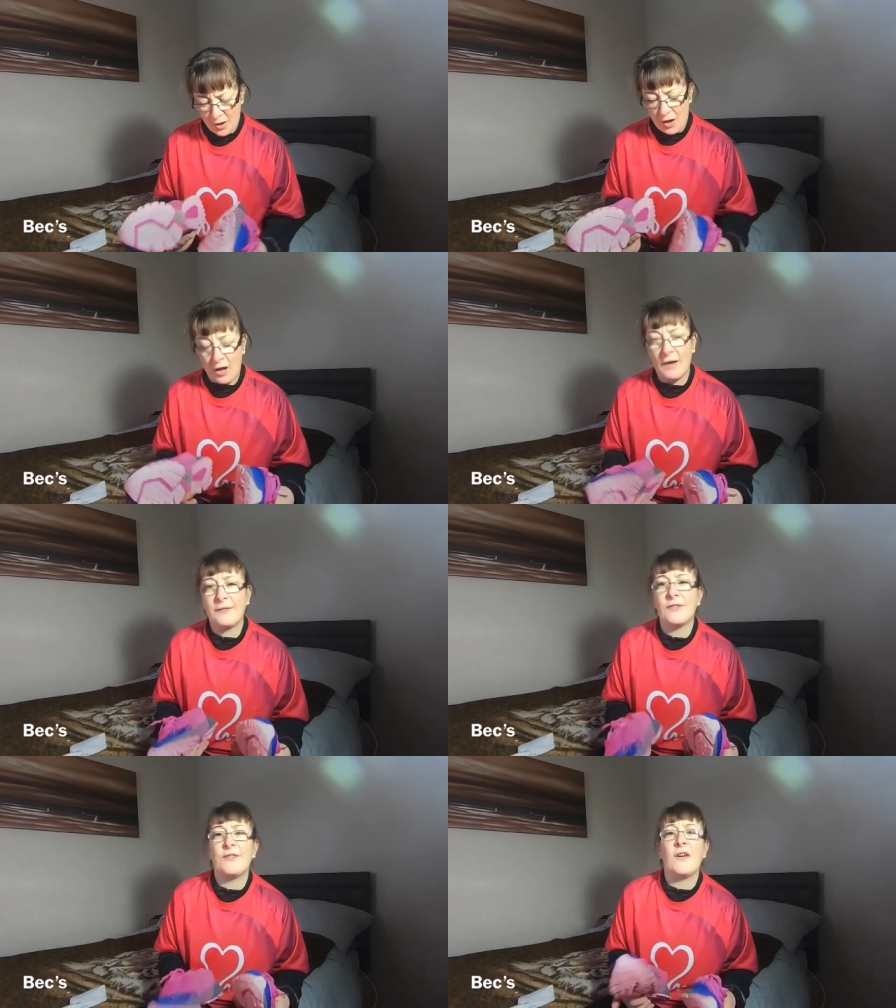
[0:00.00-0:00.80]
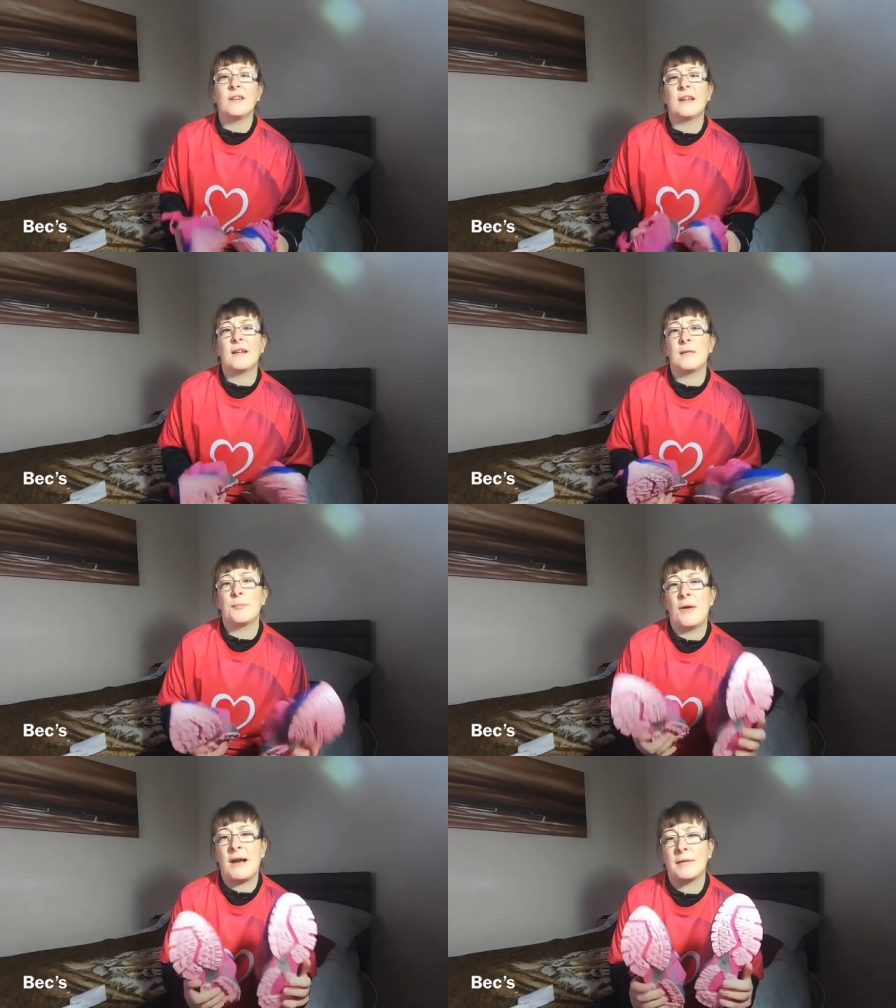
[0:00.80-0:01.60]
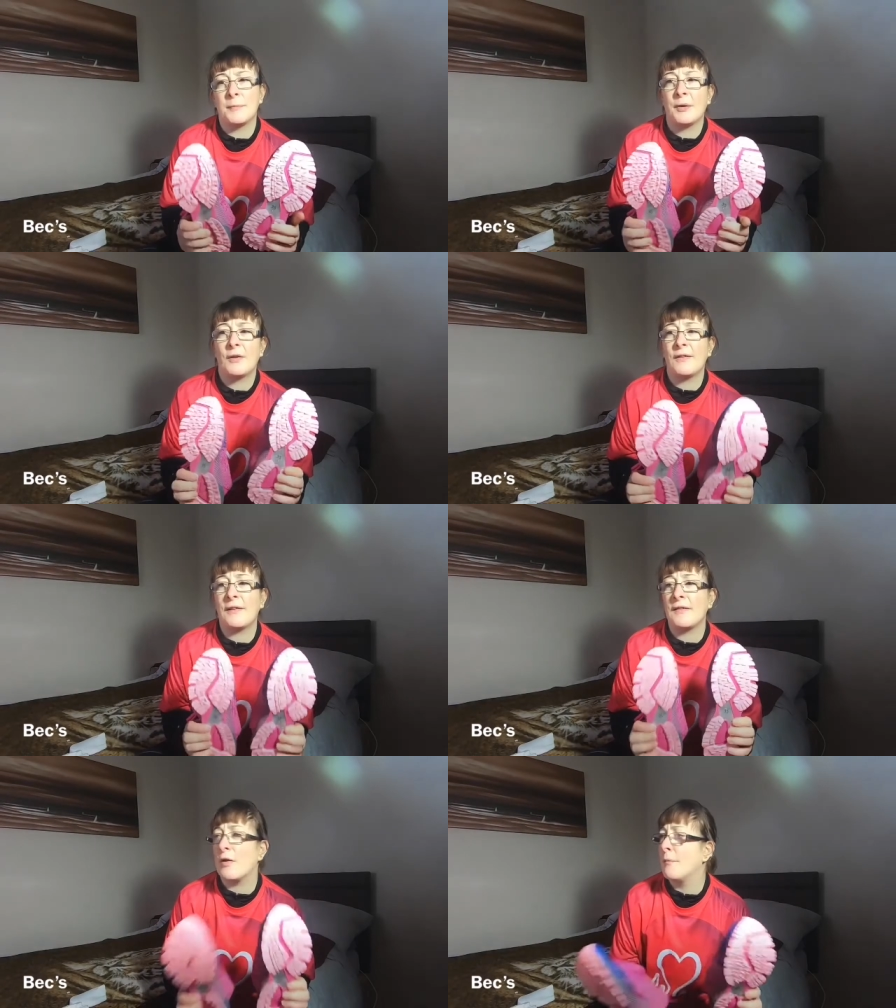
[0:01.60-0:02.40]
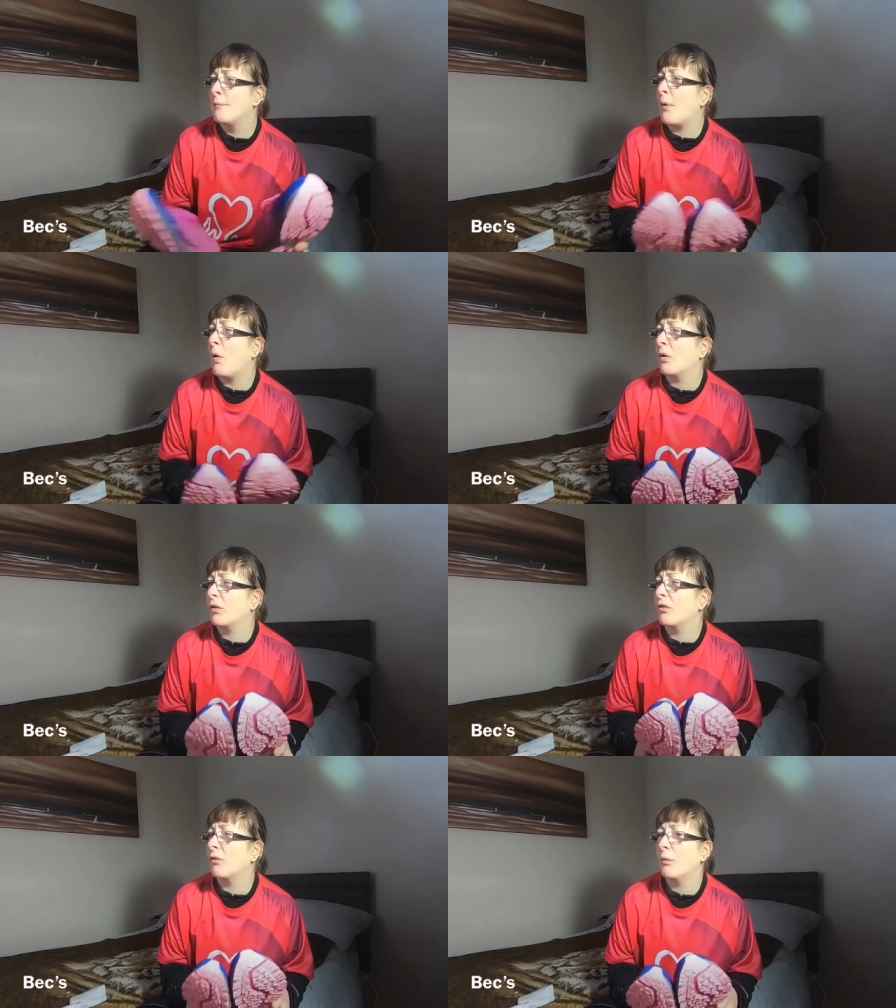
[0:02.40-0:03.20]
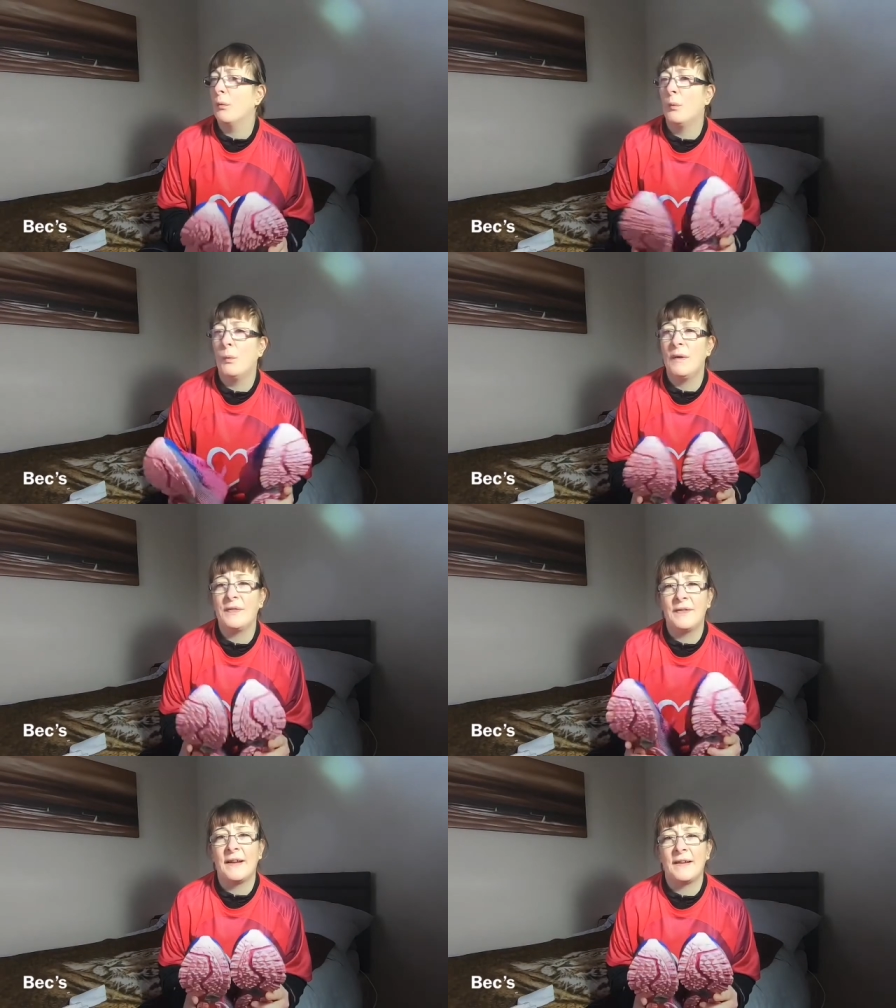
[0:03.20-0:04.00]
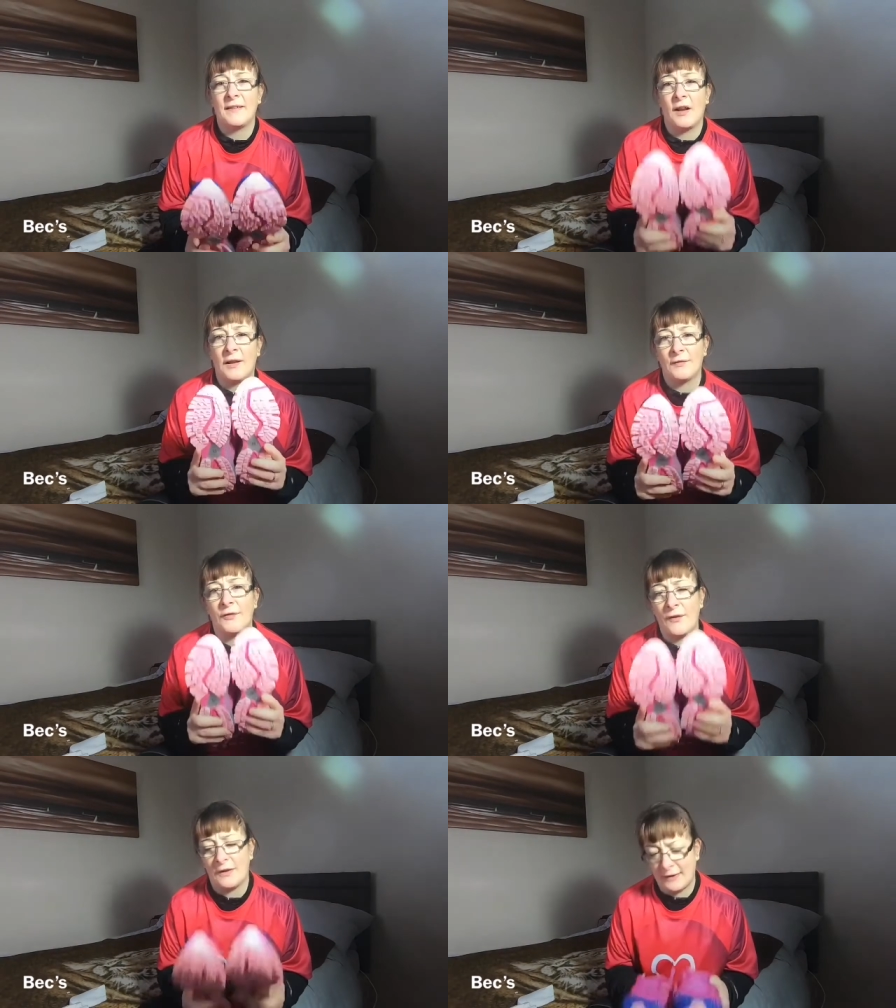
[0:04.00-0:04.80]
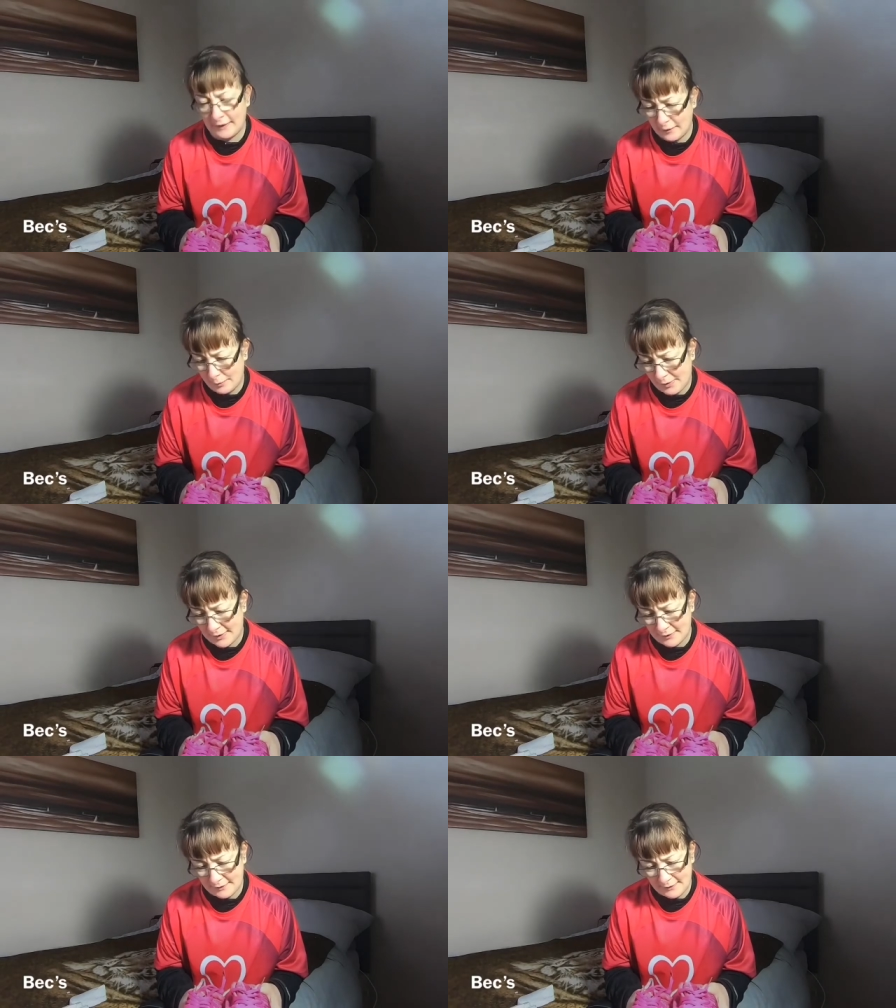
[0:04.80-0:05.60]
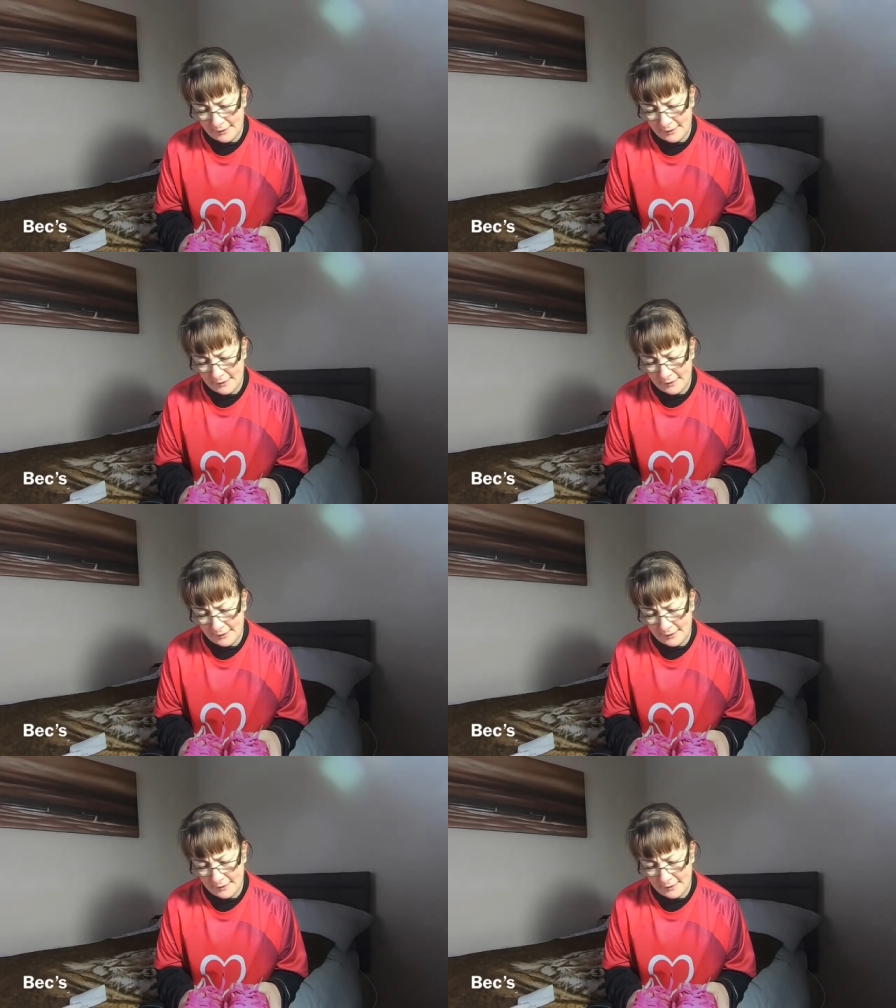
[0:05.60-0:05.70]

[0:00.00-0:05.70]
I'll have to find out the brand because there's not a box with these. I'll have to find out the brand.